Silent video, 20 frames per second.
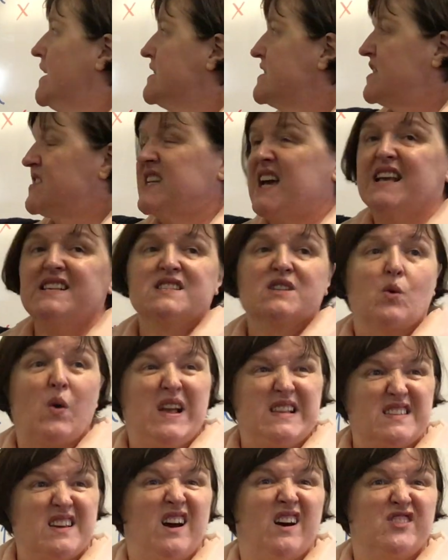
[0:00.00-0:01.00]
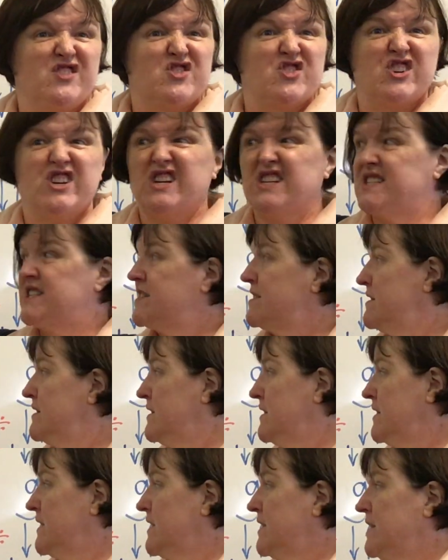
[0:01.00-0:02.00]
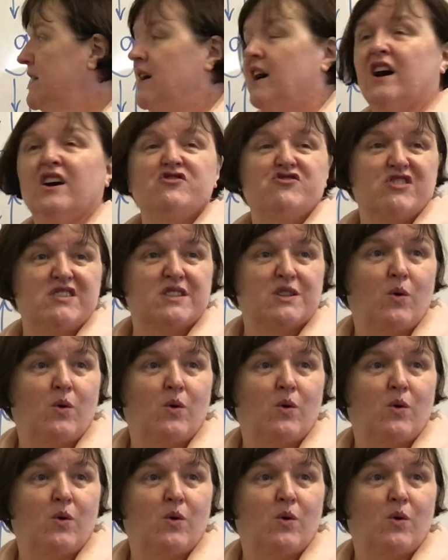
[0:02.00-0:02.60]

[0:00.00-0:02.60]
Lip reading: So 10 squared's 100, 100